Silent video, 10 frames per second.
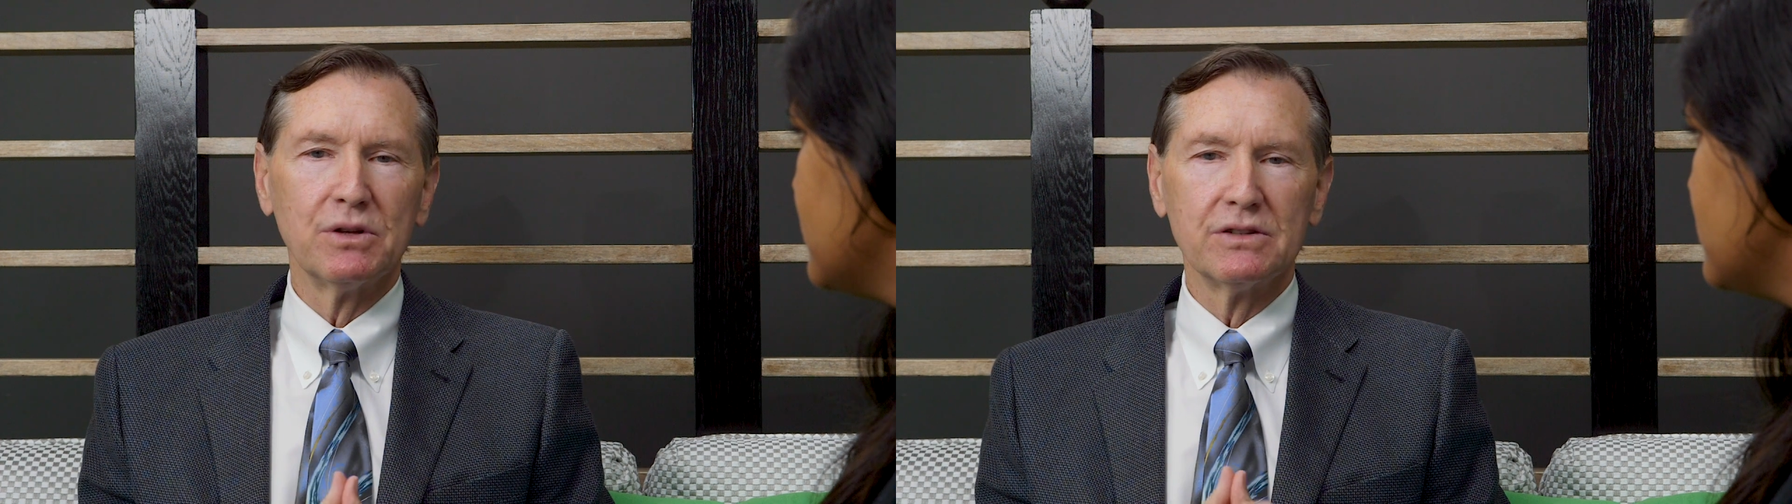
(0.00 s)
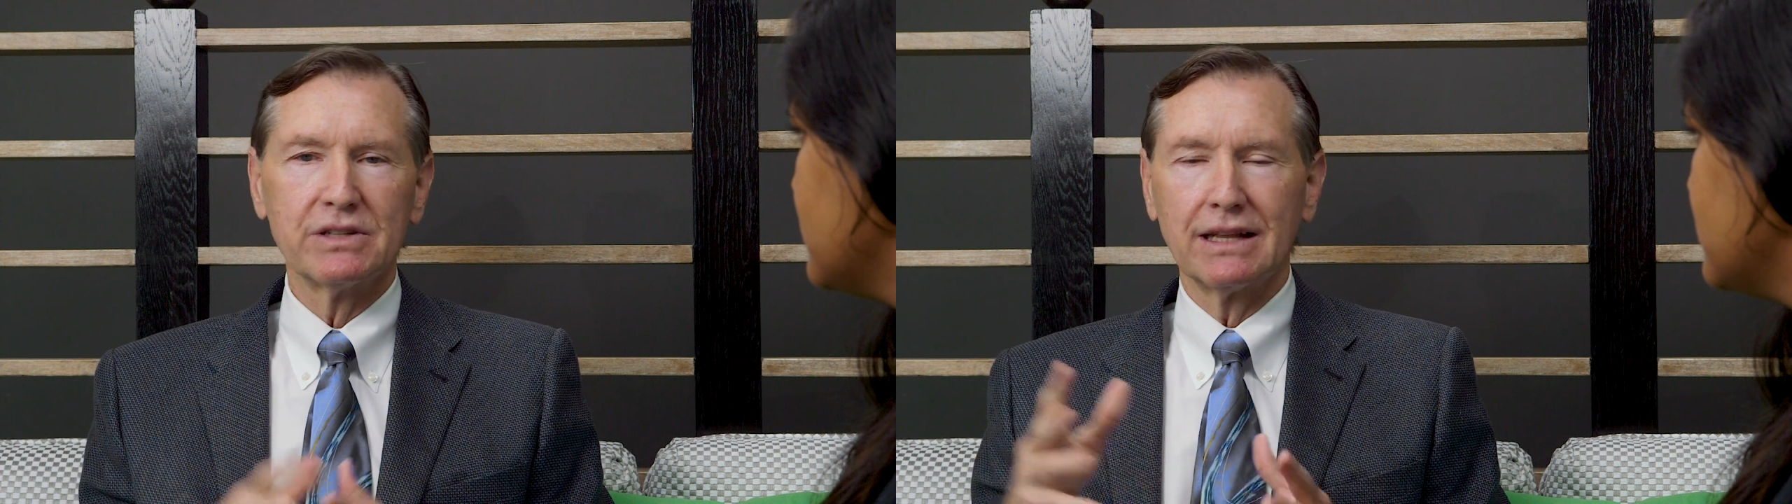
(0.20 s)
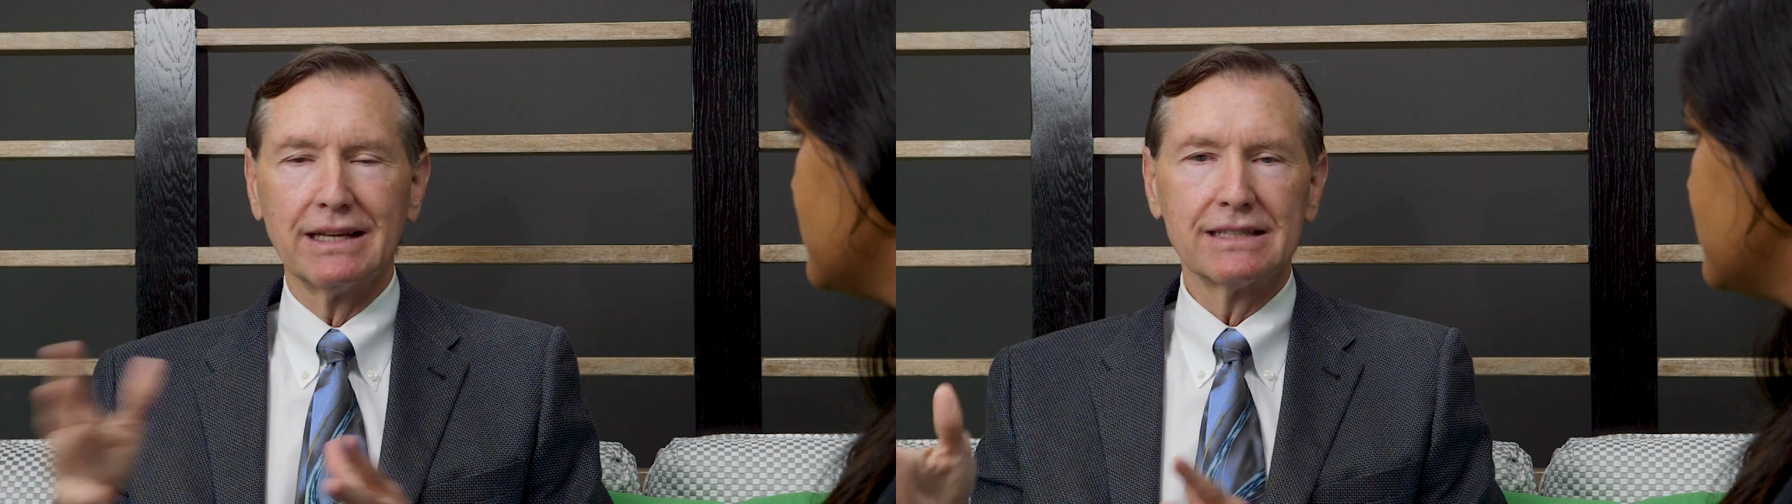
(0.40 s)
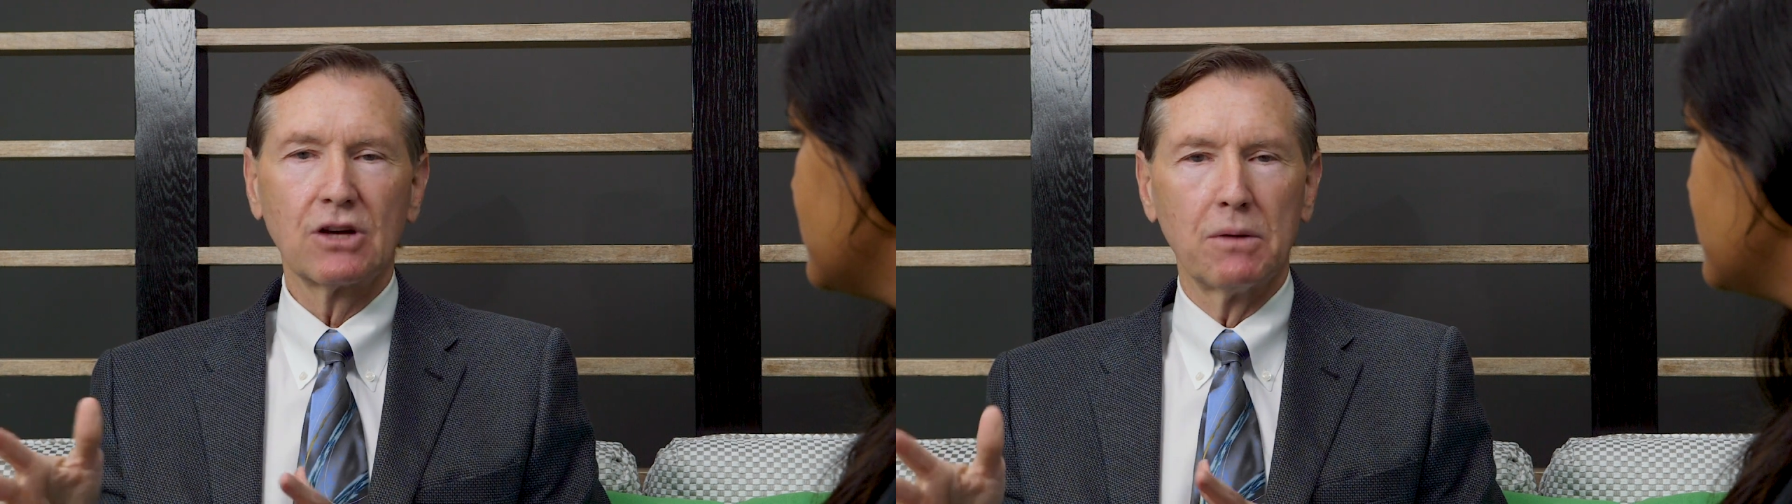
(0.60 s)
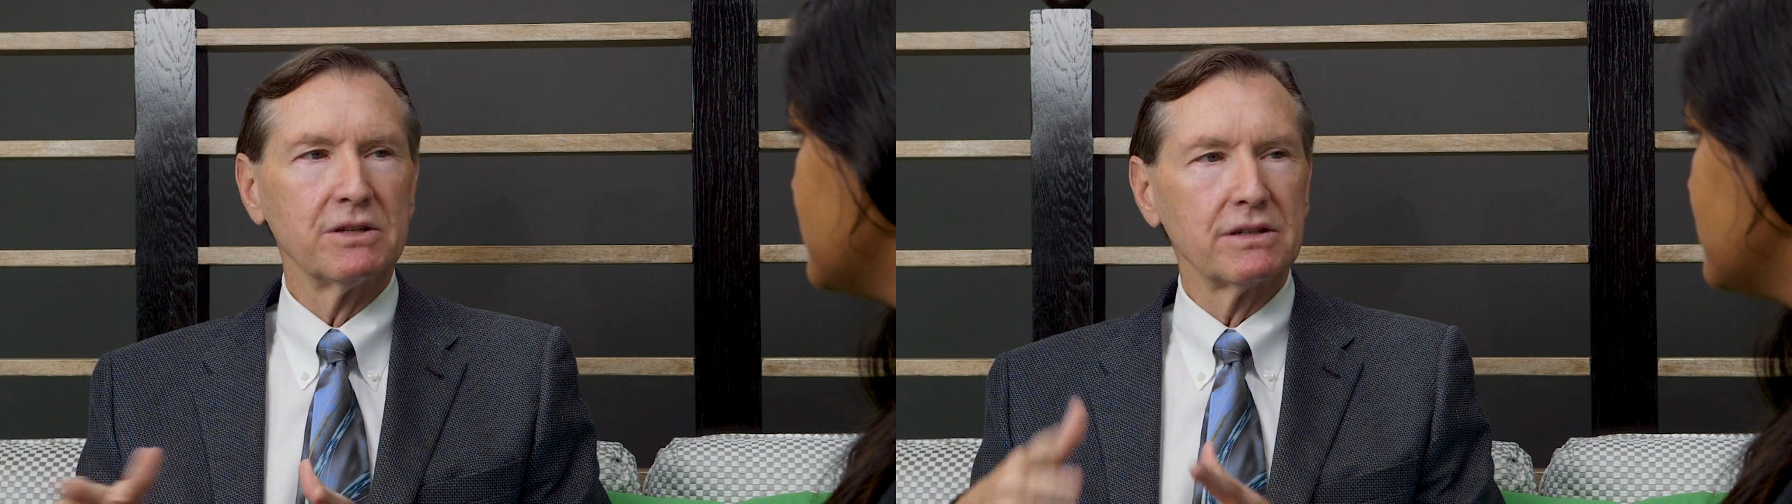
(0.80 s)
the less
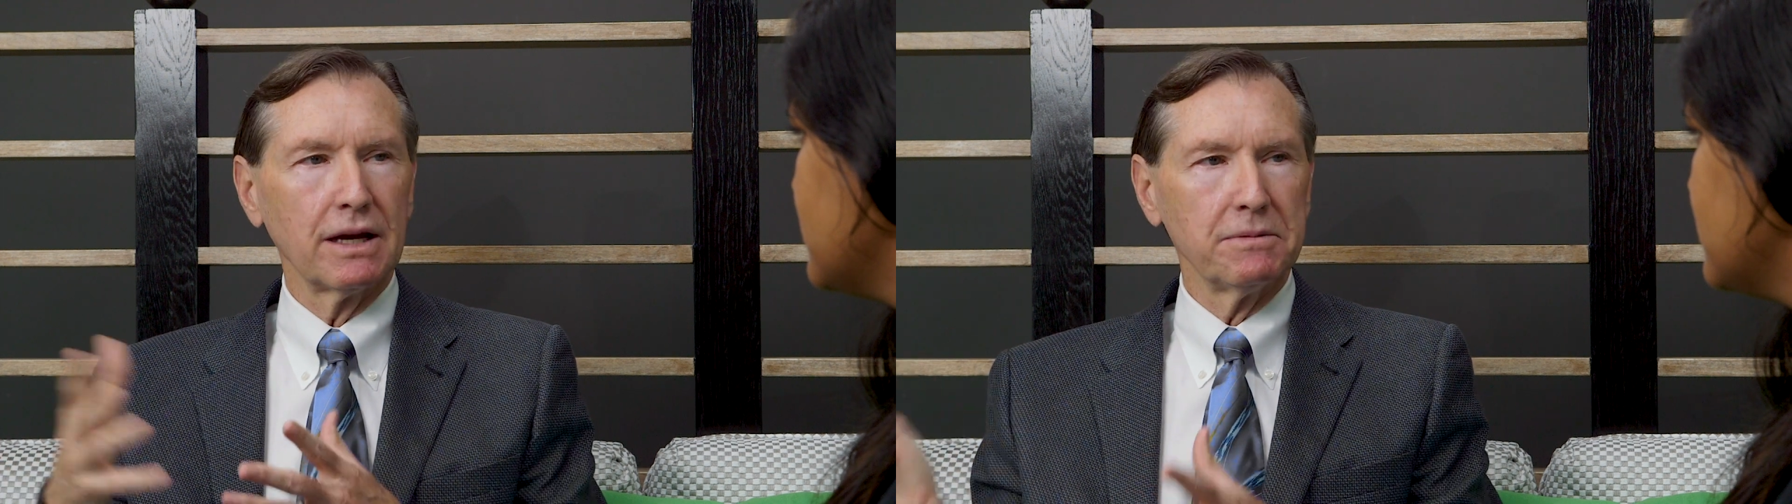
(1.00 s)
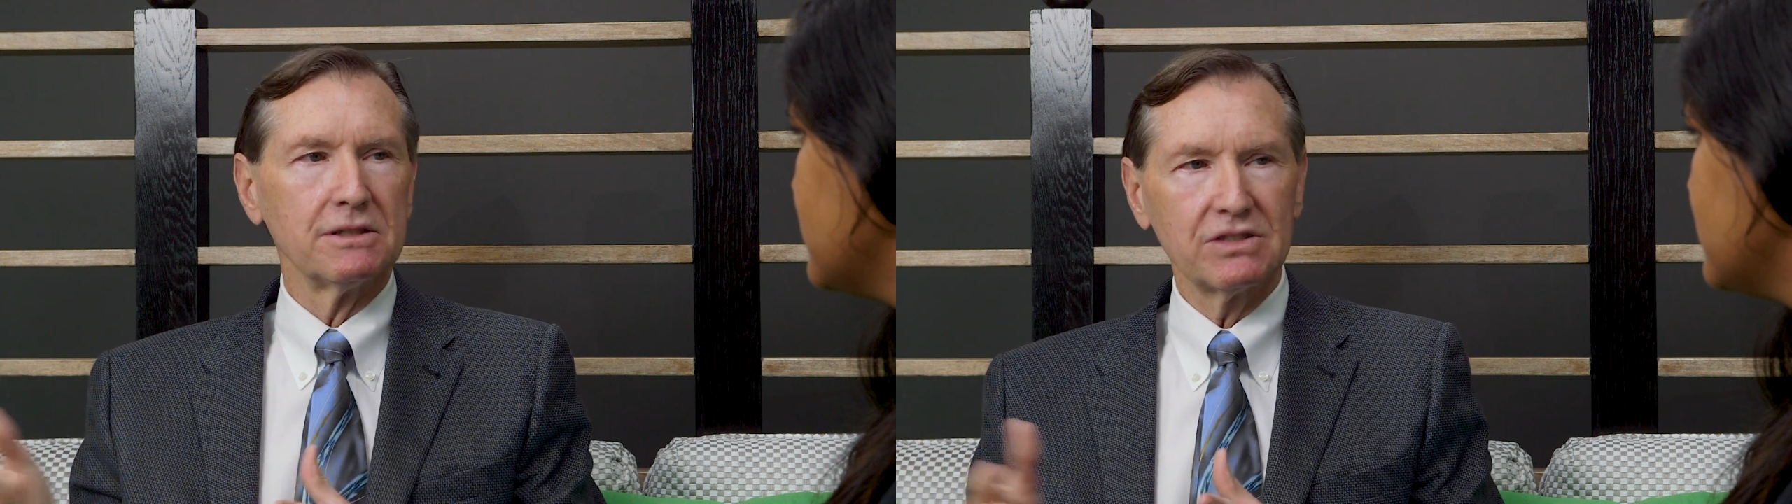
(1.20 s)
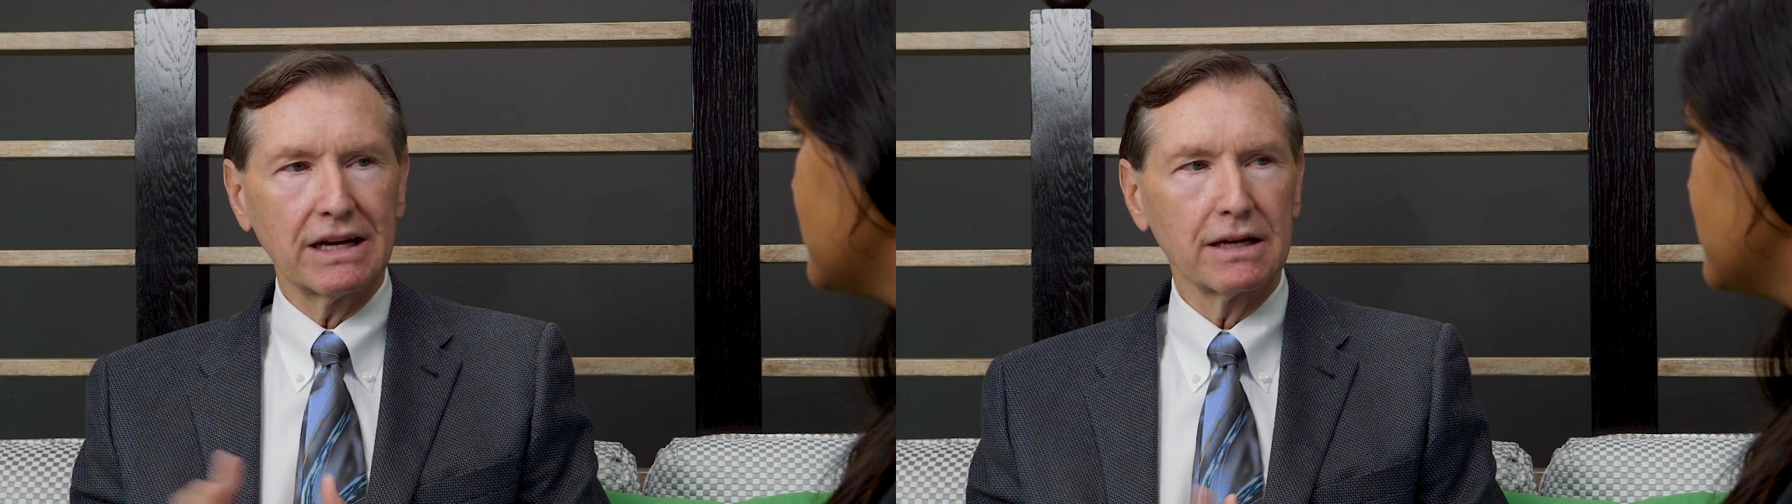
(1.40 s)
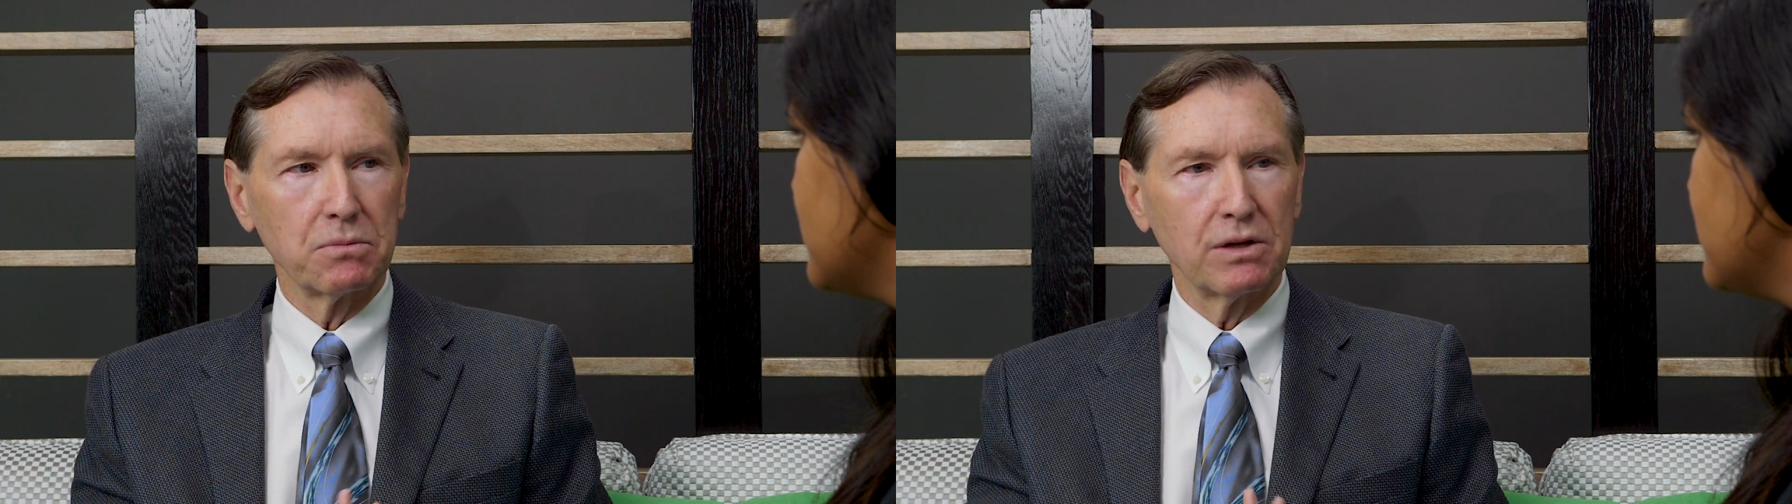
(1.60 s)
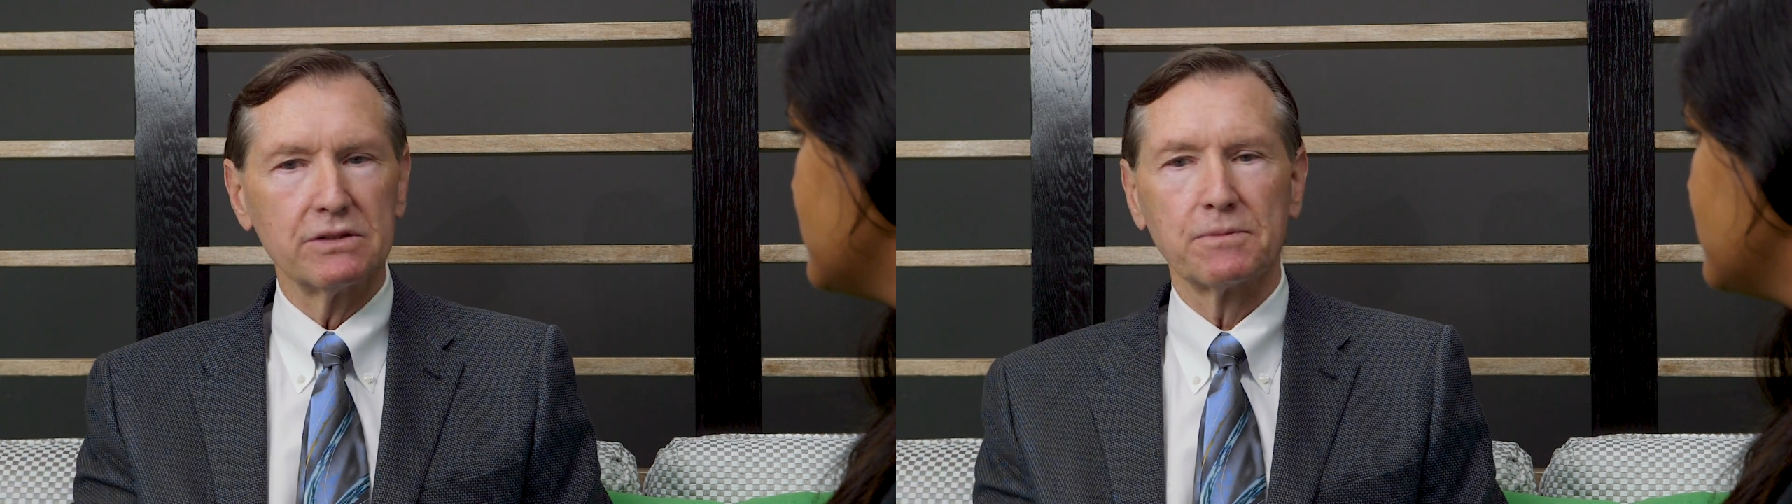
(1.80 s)
common type, in the second
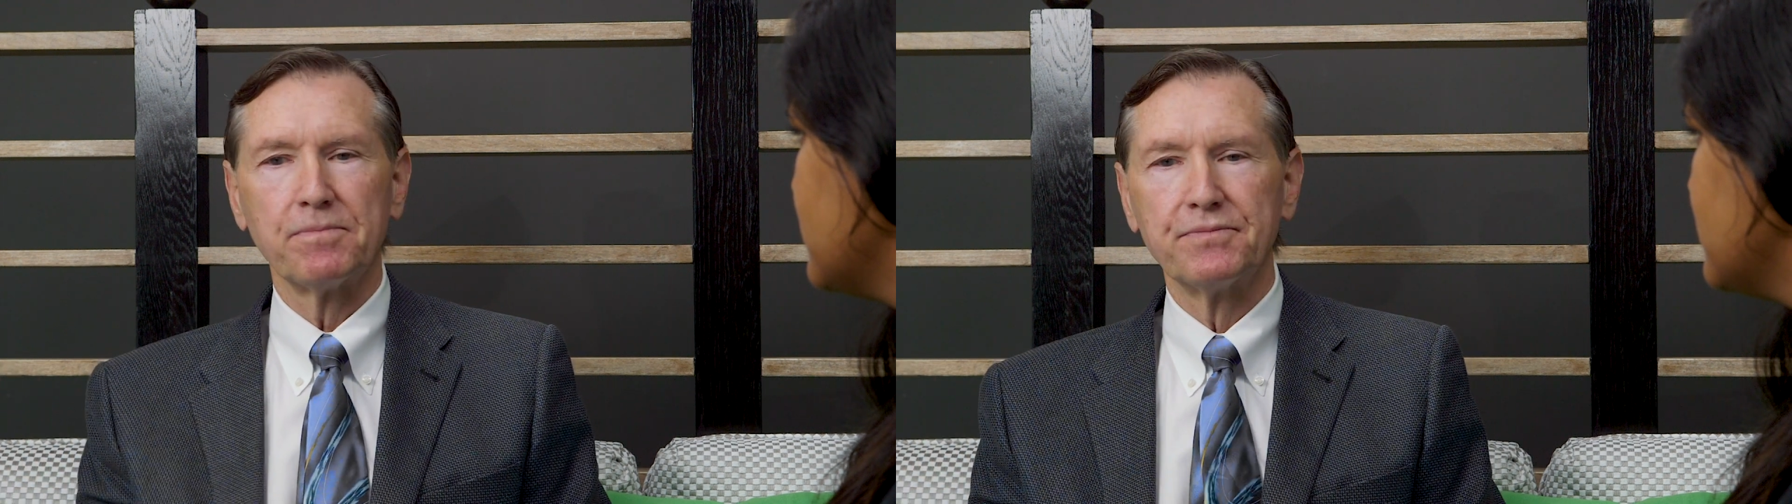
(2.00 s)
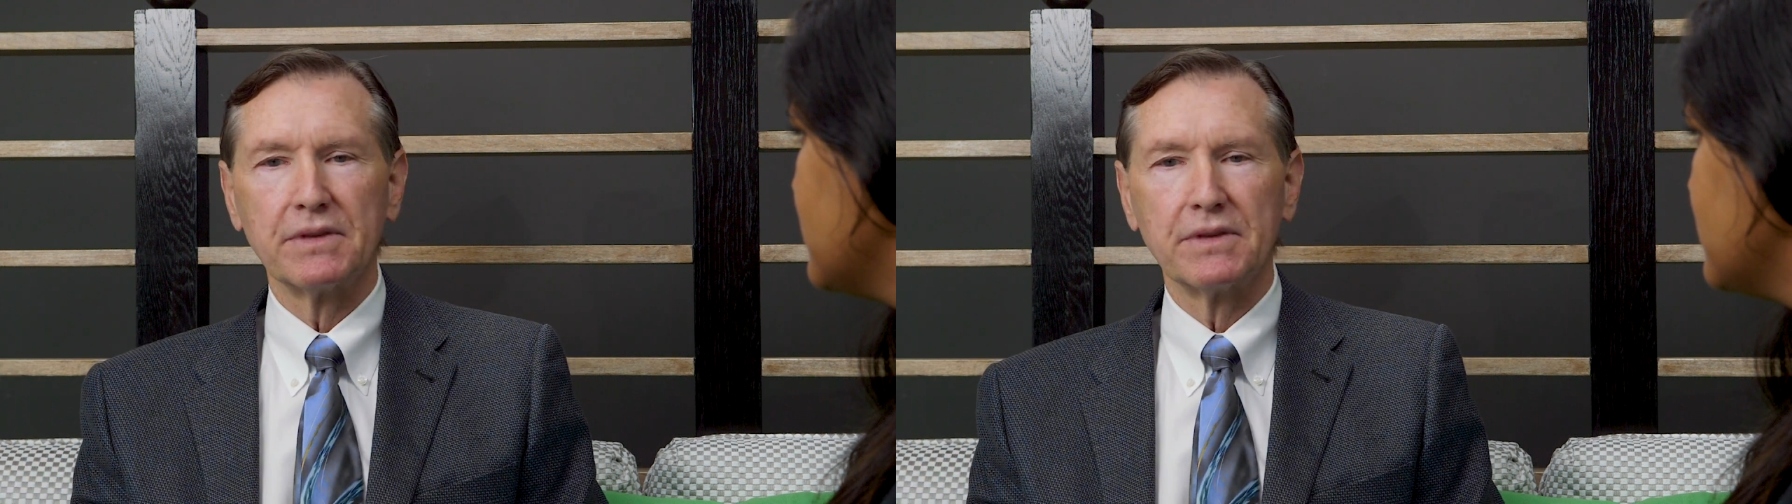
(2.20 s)
place.